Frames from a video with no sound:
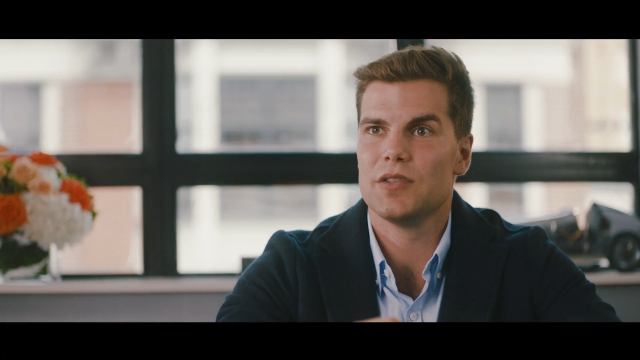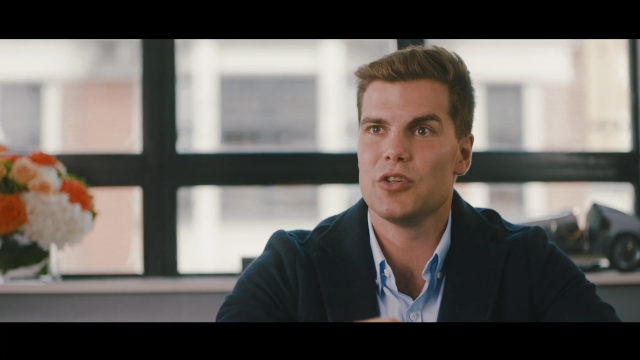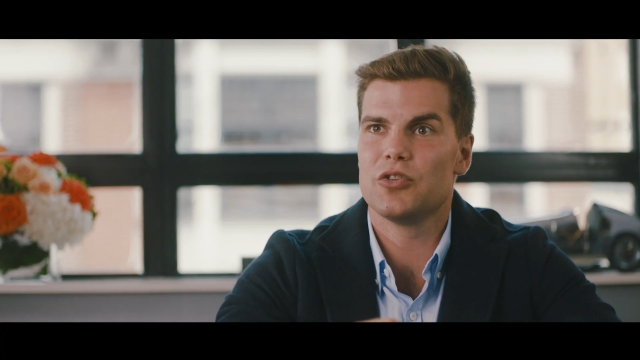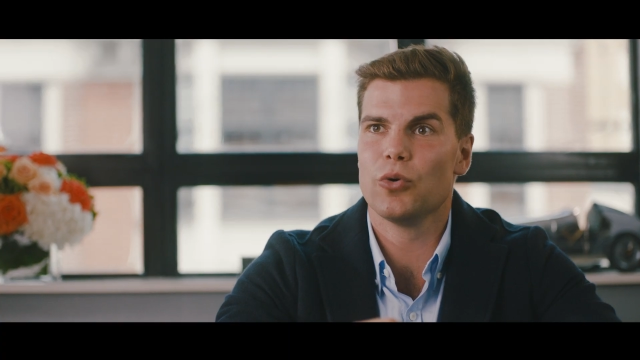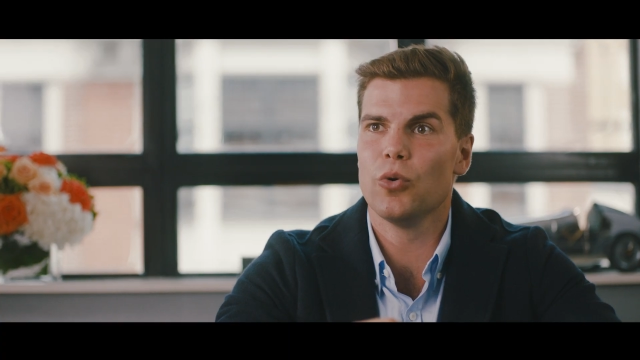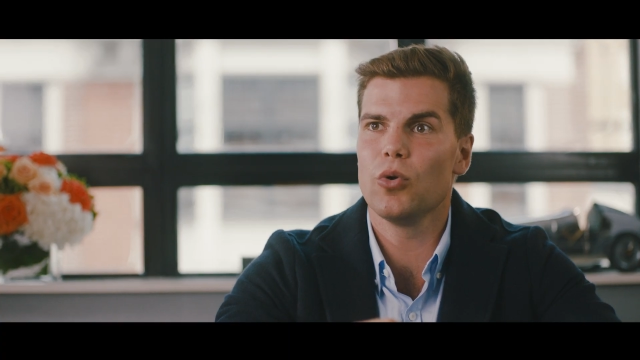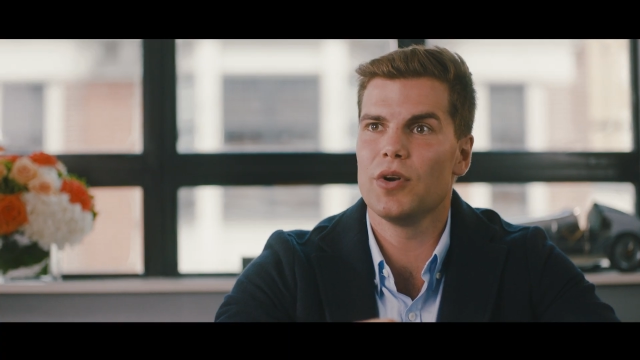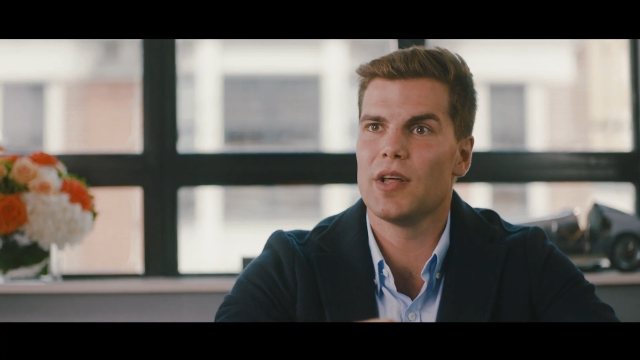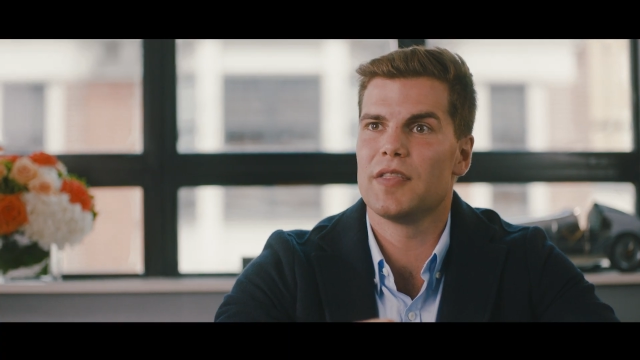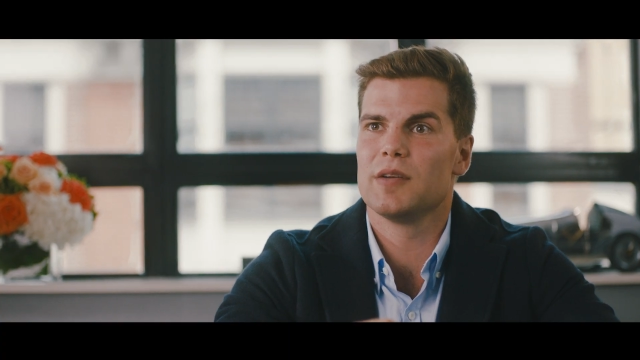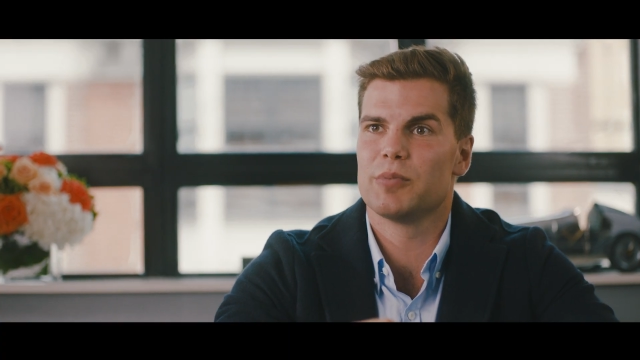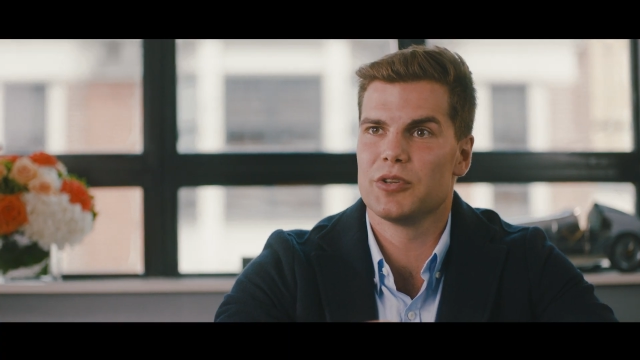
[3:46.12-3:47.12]
This all or
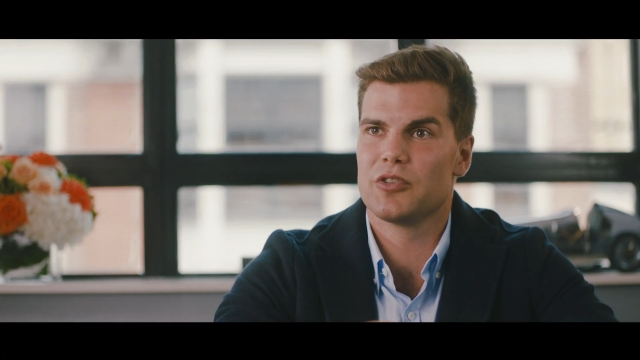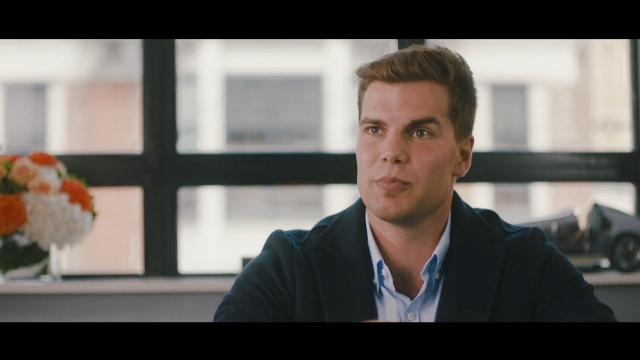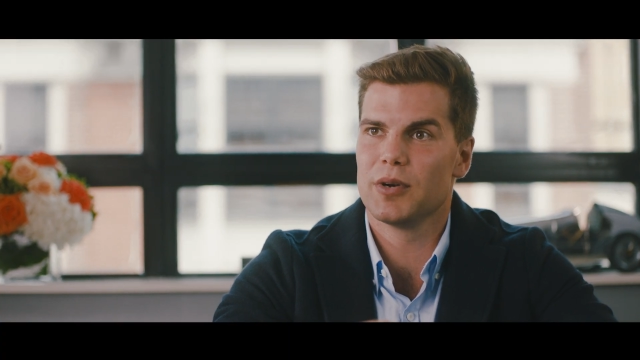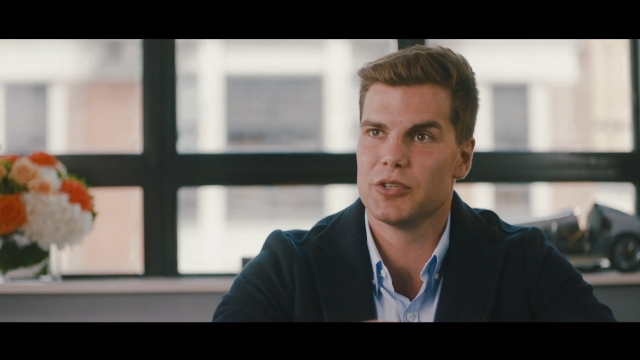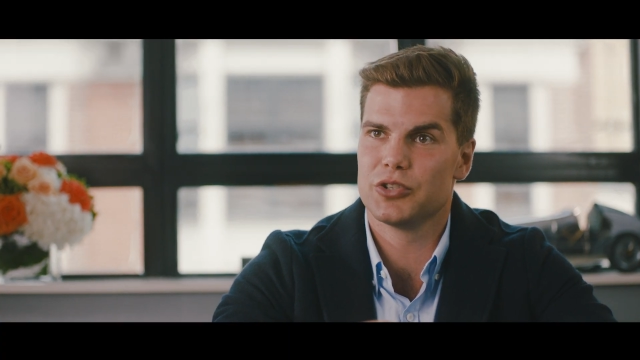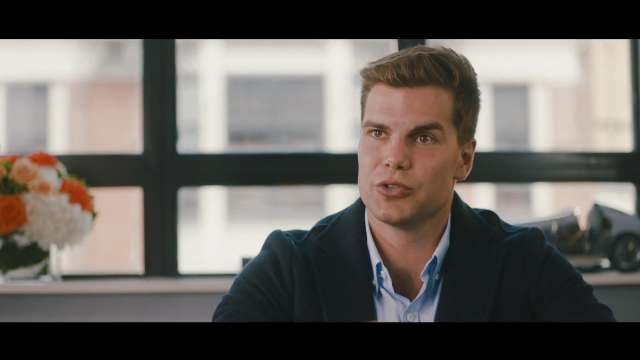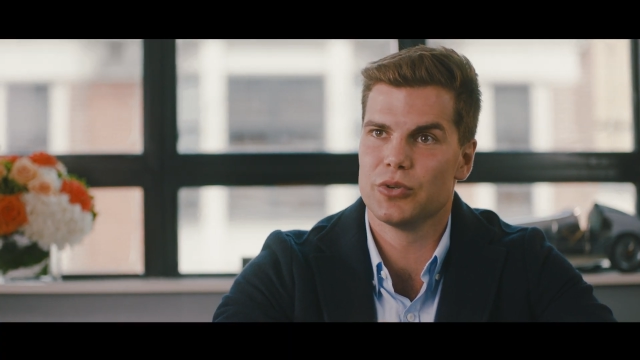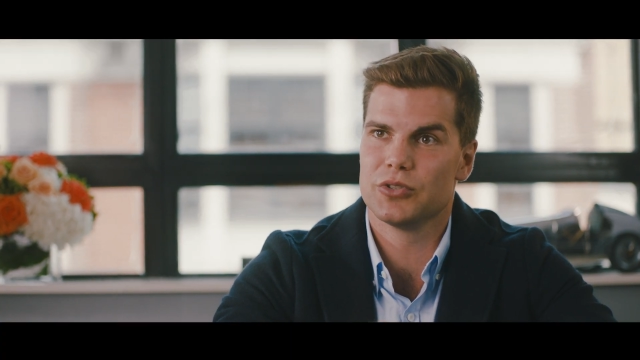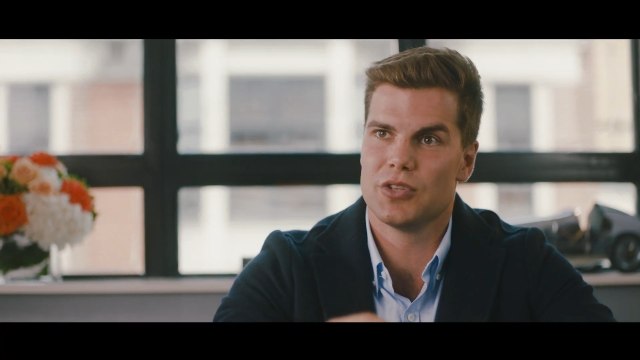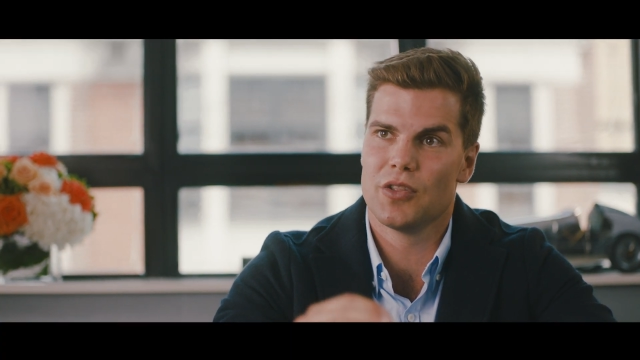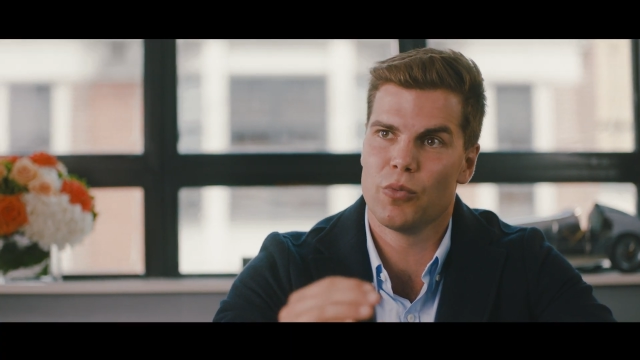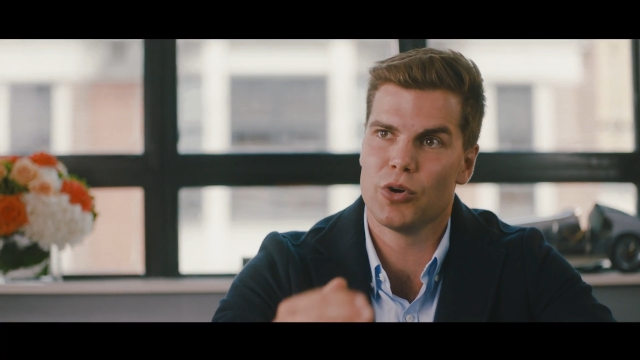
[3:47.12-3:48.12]
nothing principle
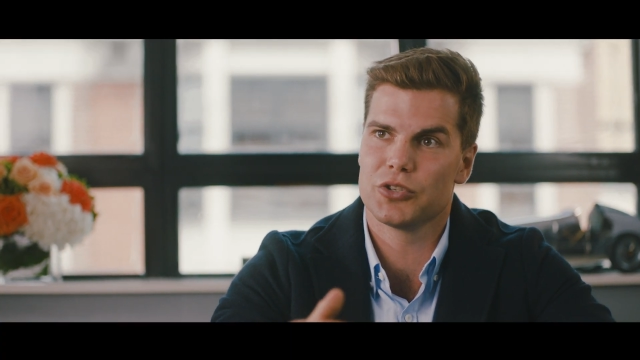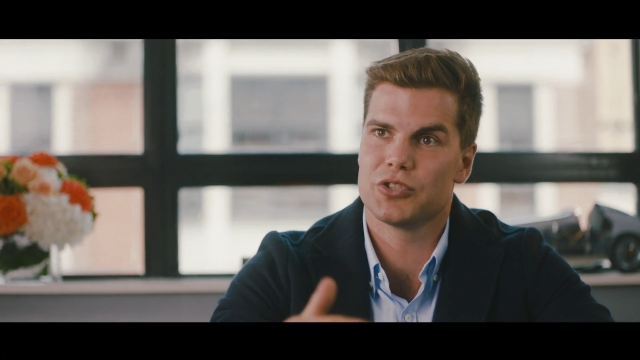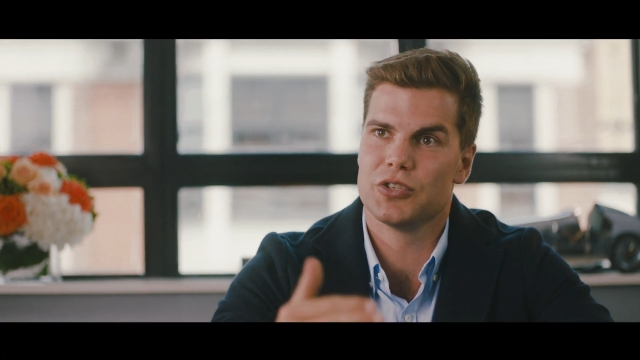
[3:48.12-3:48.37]
ensures that the watch